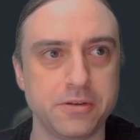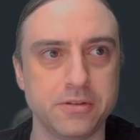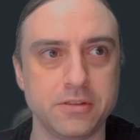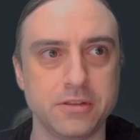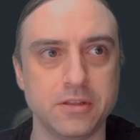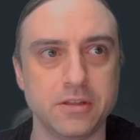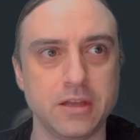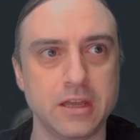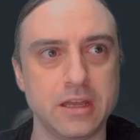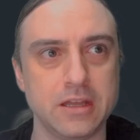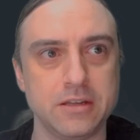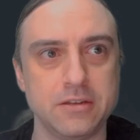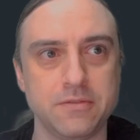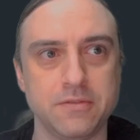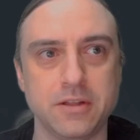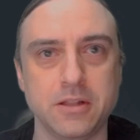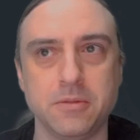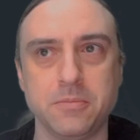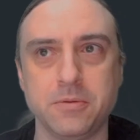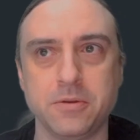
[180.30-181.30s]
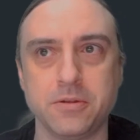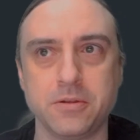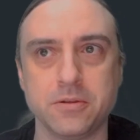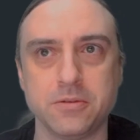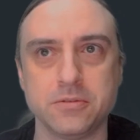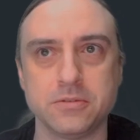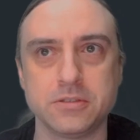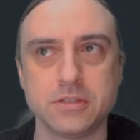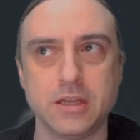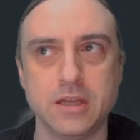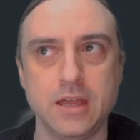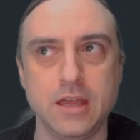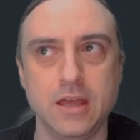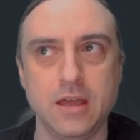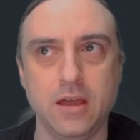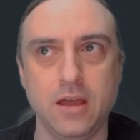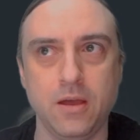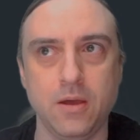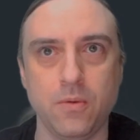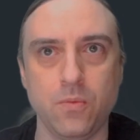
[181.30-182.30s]
and a developer goes,
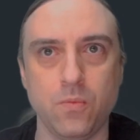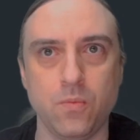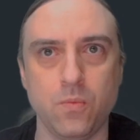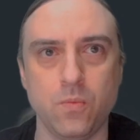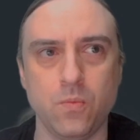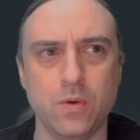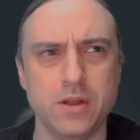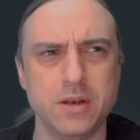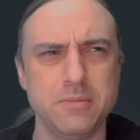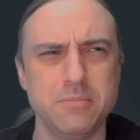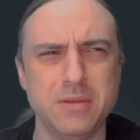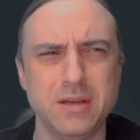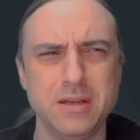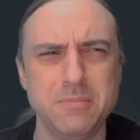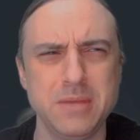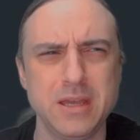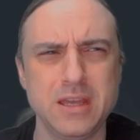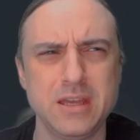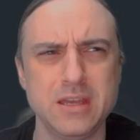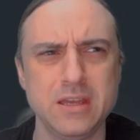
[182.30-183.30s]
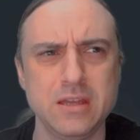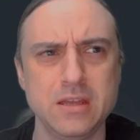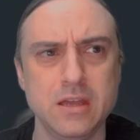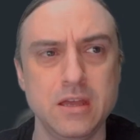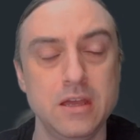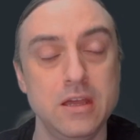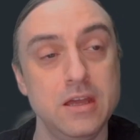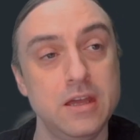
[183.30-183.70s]
what am I making?